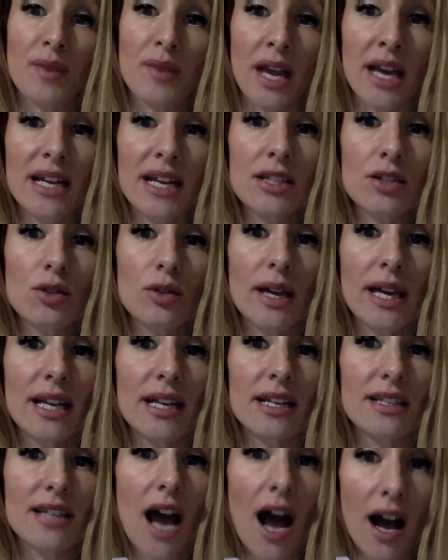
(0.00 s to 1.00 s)
And it's okay
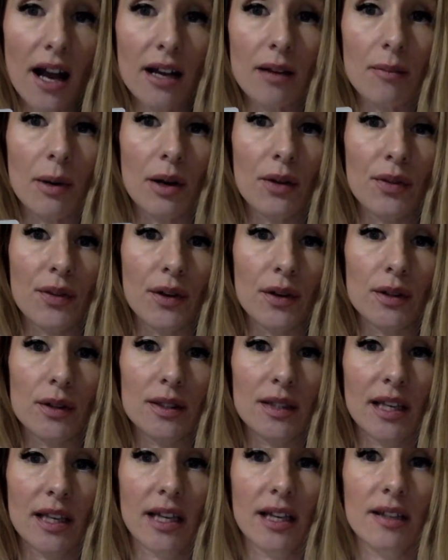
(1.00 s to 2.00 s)
to talk about those
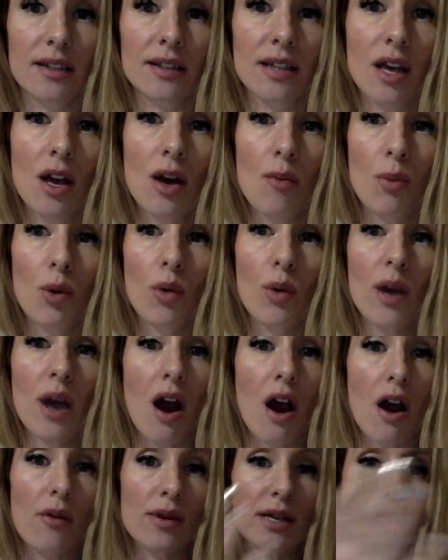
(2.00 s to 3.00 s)
things, but we
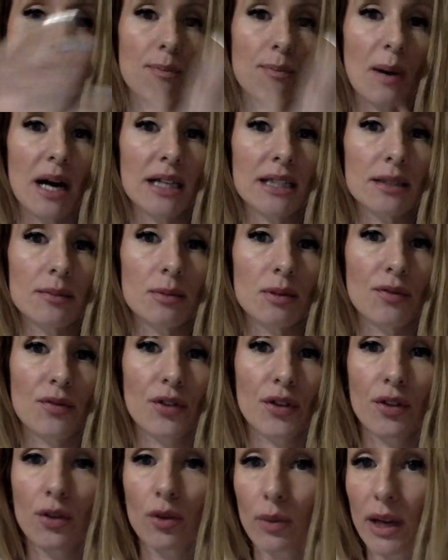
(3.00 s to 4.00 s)
are responsible
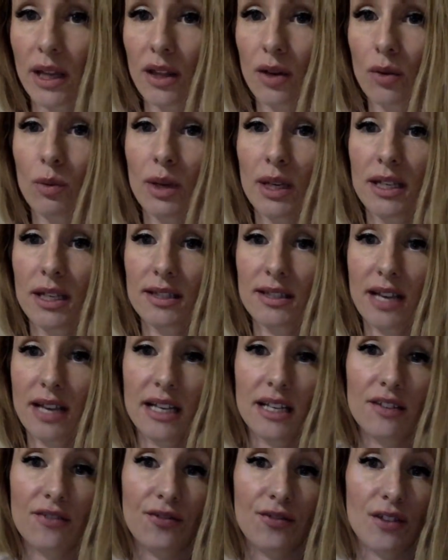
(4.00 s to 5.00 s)
for the way that we
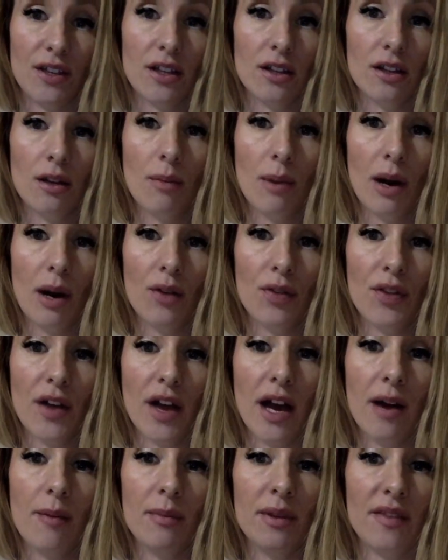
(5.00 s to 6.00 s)
decide to feel about
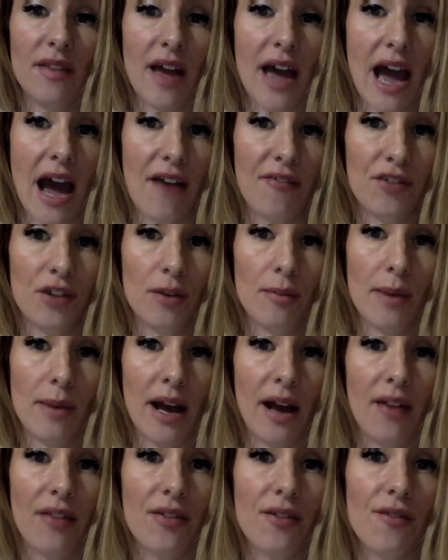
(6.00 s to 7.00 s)
them in the
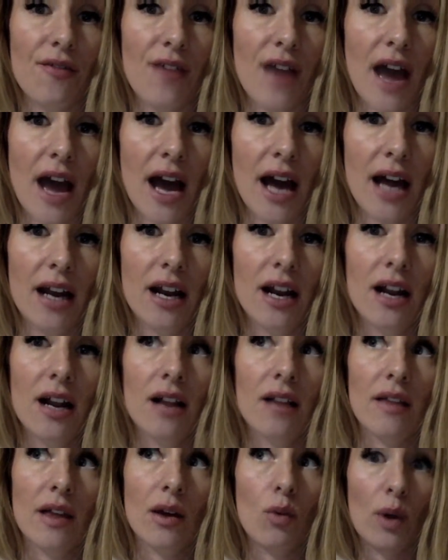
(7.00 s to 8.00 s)
aftermath of that,
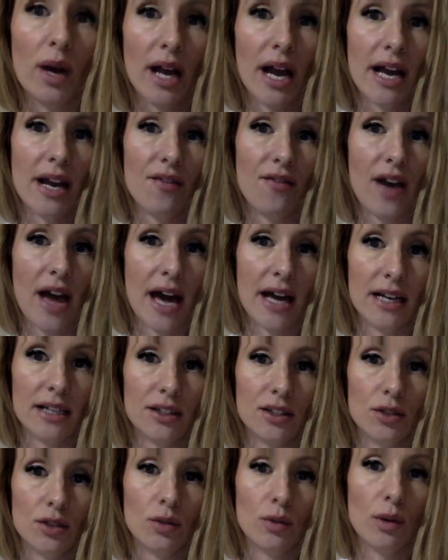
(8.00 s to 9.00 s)
like what kind of
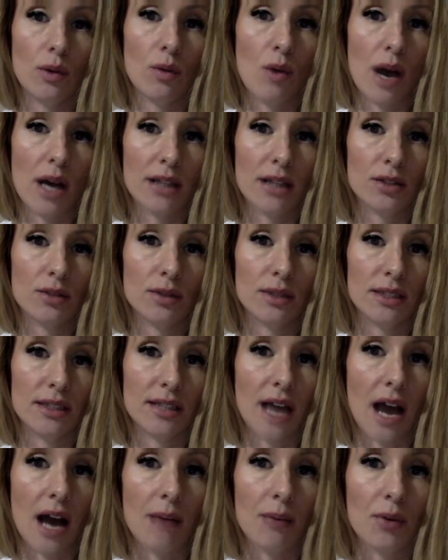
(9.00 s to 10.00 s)
attitude we want to
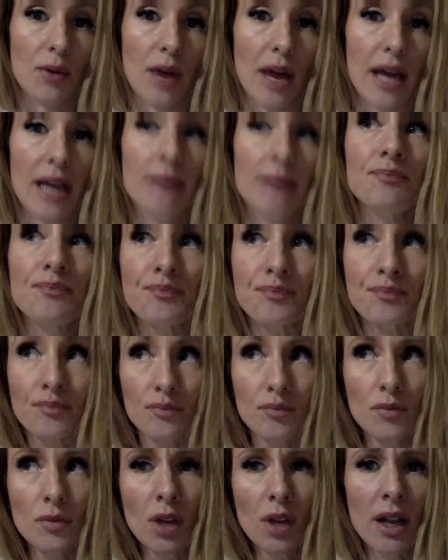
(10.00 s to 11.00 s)
adopt, right?
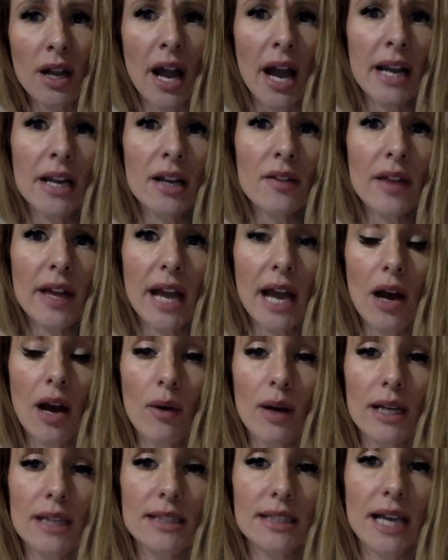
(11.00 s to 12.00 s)
Kind of like how
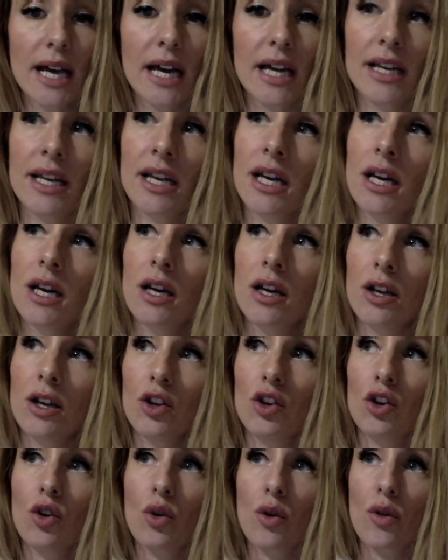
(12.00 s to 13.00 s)
I said,
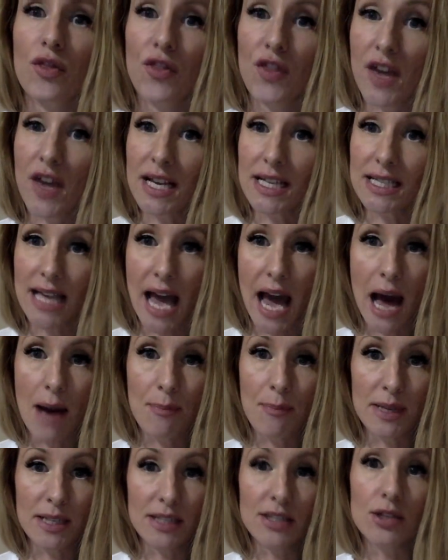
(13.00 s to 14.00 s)
you know, things
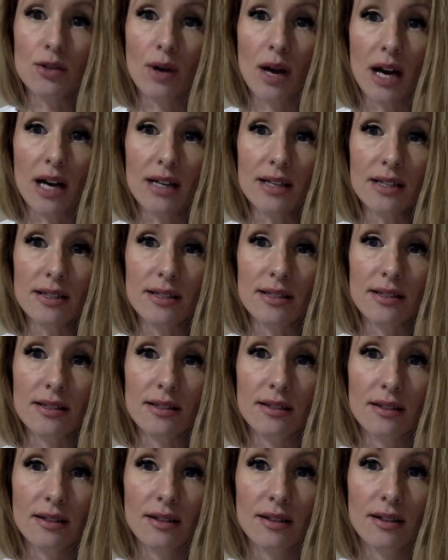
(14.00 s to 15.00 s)
happen to
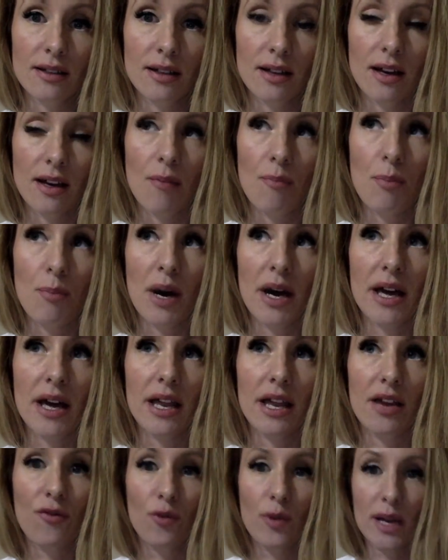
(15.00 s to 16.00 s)
us, but
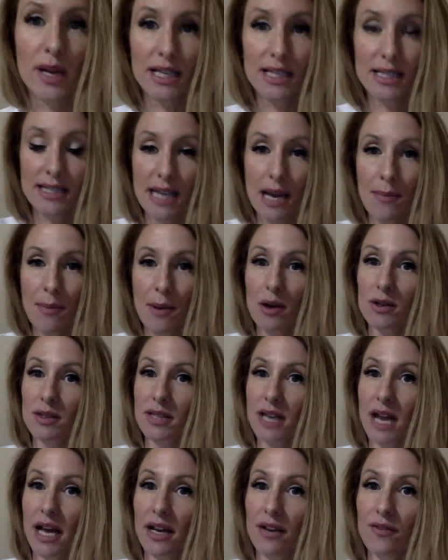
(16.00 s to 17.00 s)
if we can step
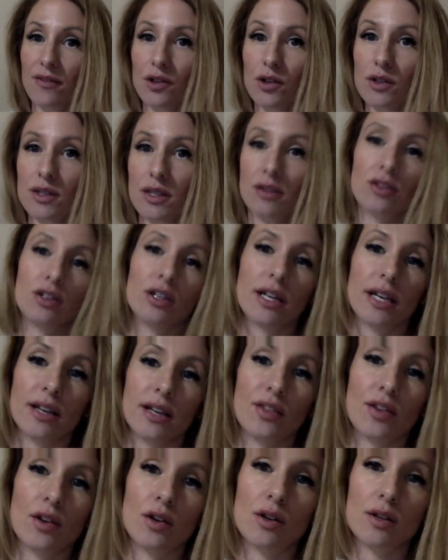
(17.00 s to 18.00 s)
outside of those and look
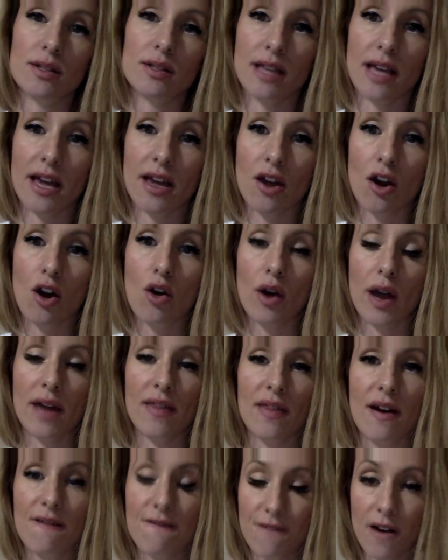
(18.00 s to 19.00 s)
at those like, okay,
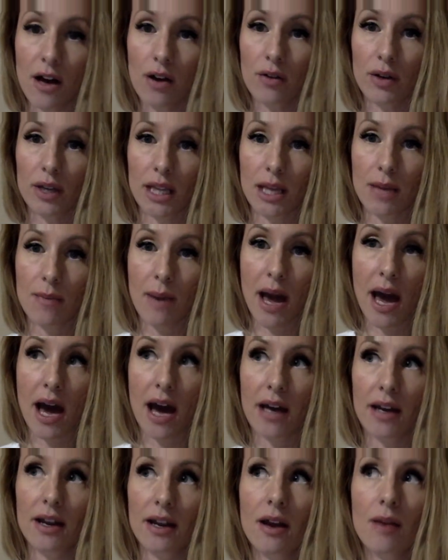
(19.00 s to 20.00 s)
that felt really
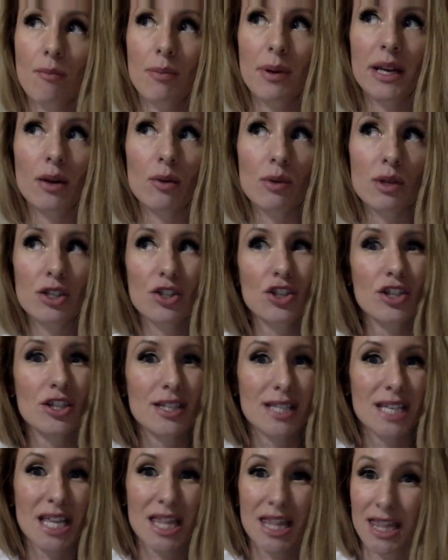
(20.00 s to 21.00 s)
bad, but it was
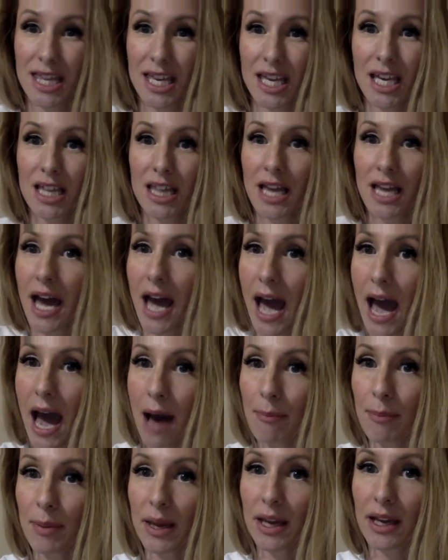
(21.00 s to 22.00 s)
just a thing that
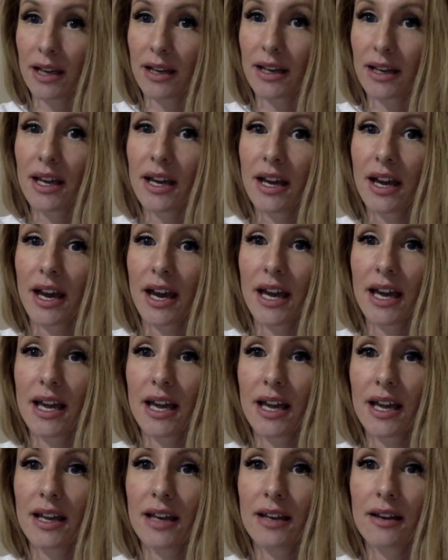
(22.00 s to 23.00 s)
happened.
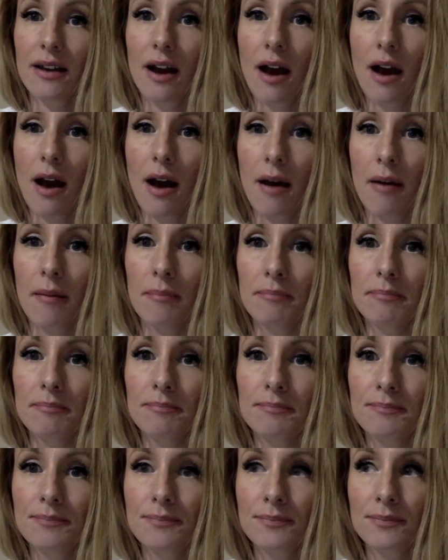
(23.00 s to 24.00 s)
And um,
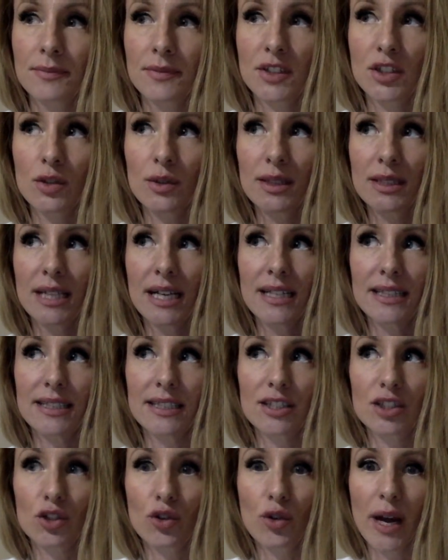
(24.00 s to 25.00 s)
so it's not
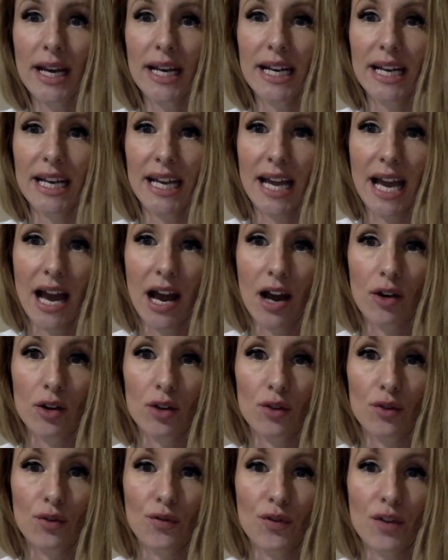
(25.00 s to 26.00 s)
discrediting how
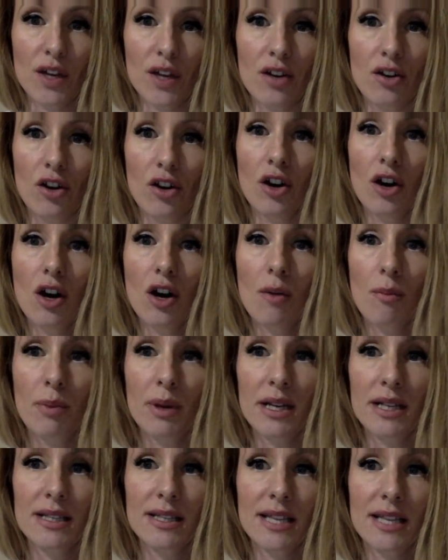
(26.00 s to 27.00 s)
you feel,
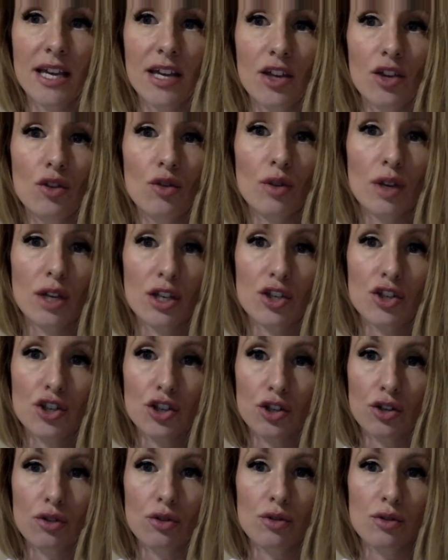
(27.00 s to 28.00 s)
but it's saying you can
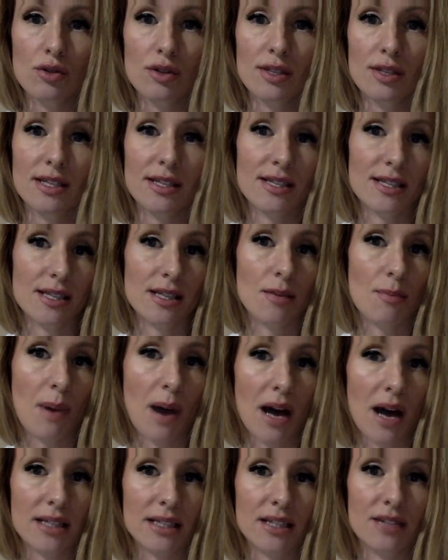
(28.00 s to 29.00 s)
choose to see the
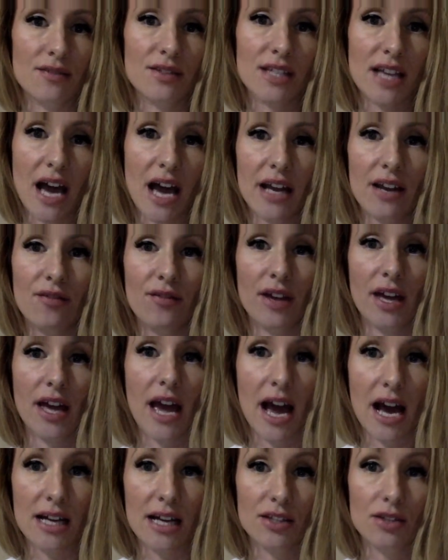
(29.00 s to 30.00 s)
positive side of it
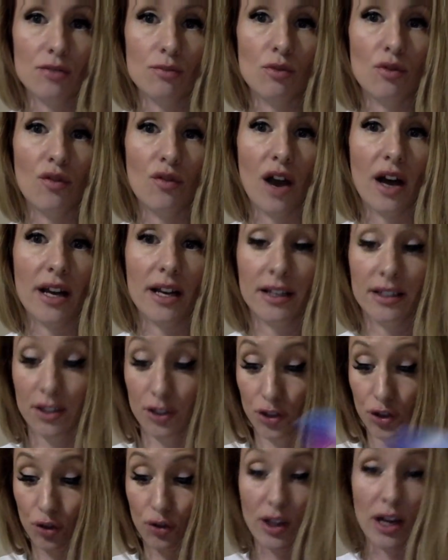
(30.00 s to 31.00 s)
as you move on into
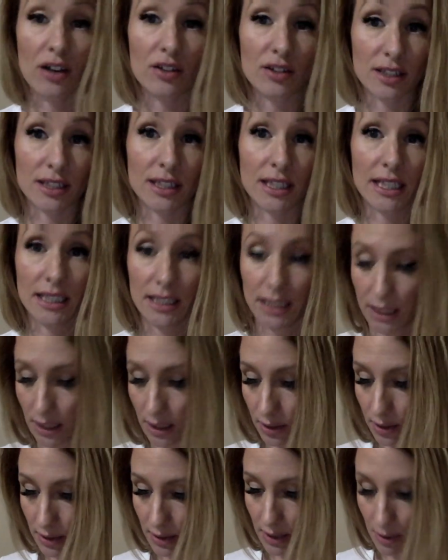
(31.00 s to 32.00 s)
two thousand
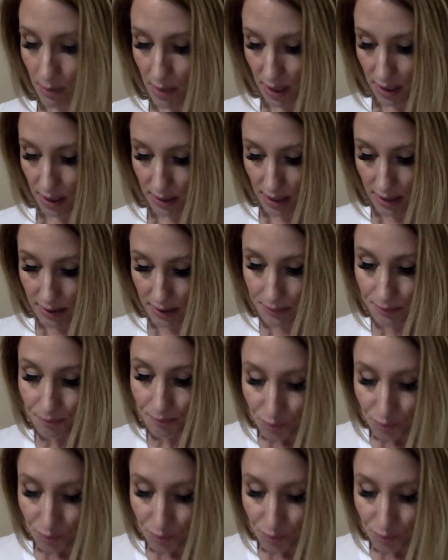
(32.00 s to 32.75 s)
nineteen. Does that make sense?